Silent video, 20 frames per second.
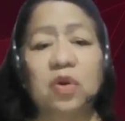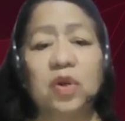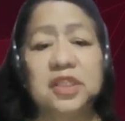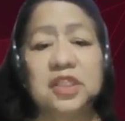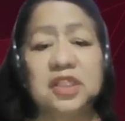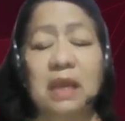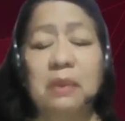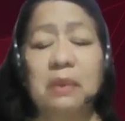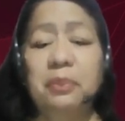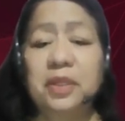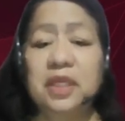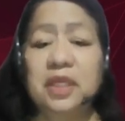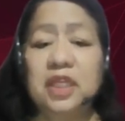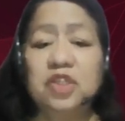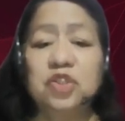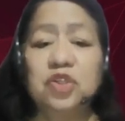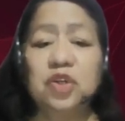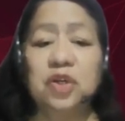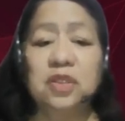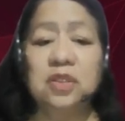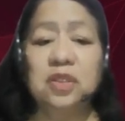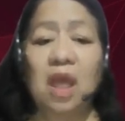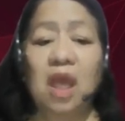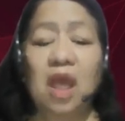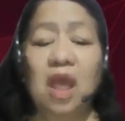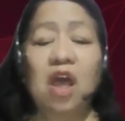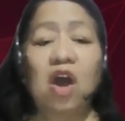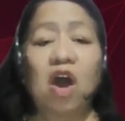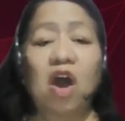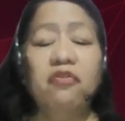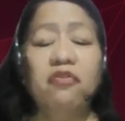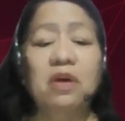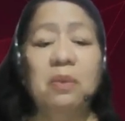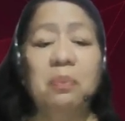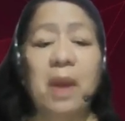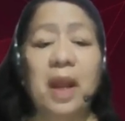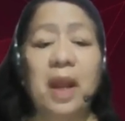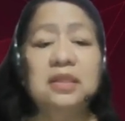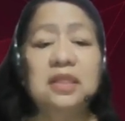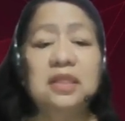or separation of a
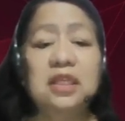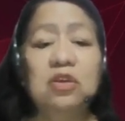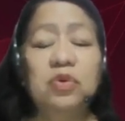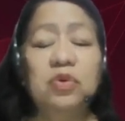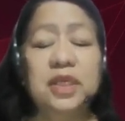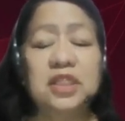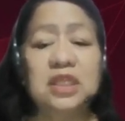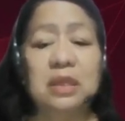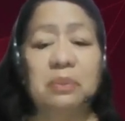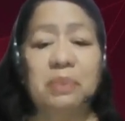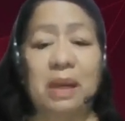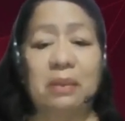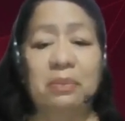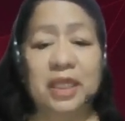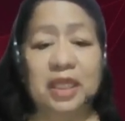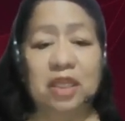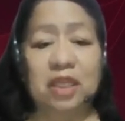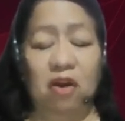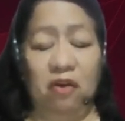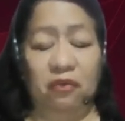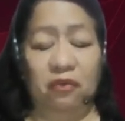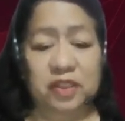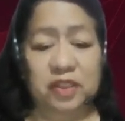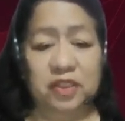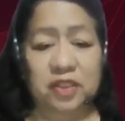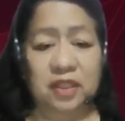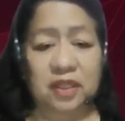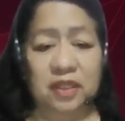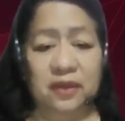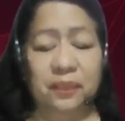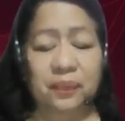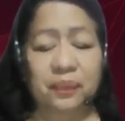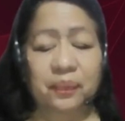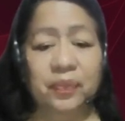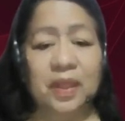party who is a public officer.